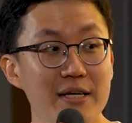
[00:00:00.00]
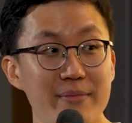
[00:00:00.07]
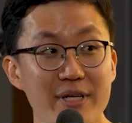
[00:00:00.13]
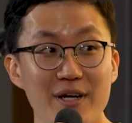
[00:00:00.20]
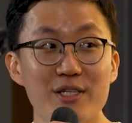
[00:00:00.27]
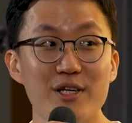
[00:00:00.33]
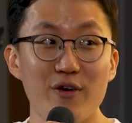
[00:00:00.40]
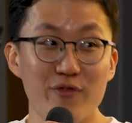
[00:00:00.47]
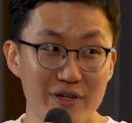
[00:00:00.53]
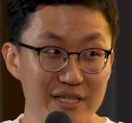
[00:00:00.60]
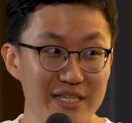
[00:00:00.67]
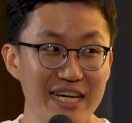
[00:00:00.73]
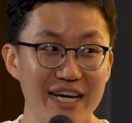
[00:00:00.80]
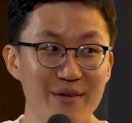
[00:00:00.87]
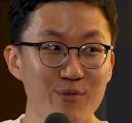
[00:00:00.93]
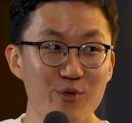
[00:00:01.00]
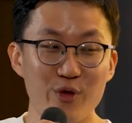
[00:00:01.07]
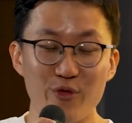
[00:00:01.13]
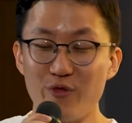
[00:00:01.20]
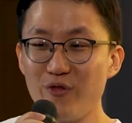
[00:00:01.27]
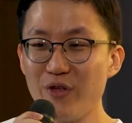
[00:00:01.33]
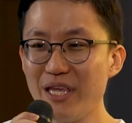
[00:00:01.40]
Because oftentimes
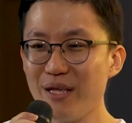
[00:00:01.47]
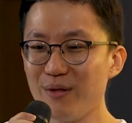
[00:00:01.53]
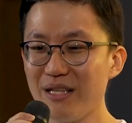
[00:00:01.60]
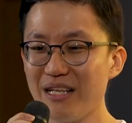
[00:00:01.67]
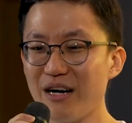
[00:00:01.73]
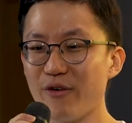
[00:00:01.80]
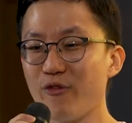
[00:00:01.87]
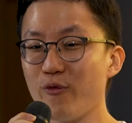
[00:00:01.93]
we feel